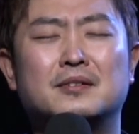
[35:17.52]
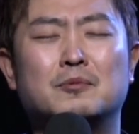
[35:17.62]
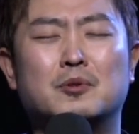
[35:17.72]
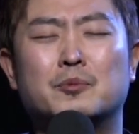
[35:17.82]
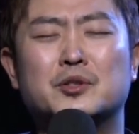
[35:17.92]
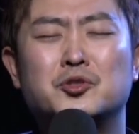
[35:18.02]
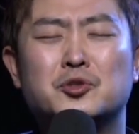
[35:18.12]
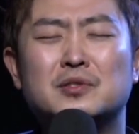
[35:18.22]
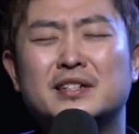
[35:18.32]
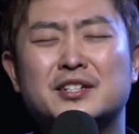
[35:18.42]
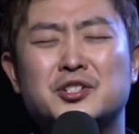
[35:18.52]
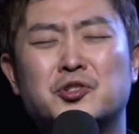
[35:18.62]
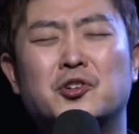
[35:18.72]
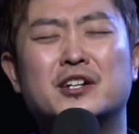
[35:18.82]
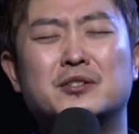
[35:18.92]
what we truly
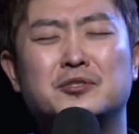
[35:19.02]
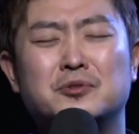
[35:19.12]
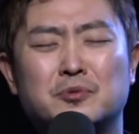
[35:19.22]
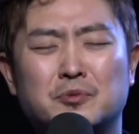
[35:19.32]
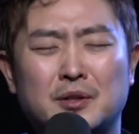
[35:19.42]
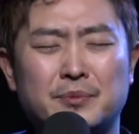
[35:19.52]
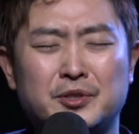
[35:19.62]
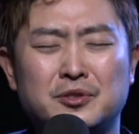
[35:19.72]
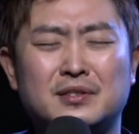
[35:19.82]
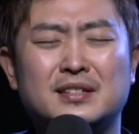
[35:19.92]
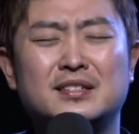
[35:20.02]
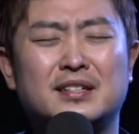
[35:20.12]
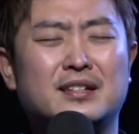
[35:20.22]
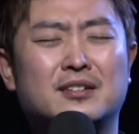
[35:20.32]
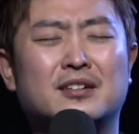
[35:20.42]
enjoy and what we truly
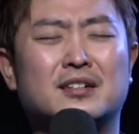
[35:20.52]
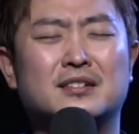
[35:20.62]
seek, God,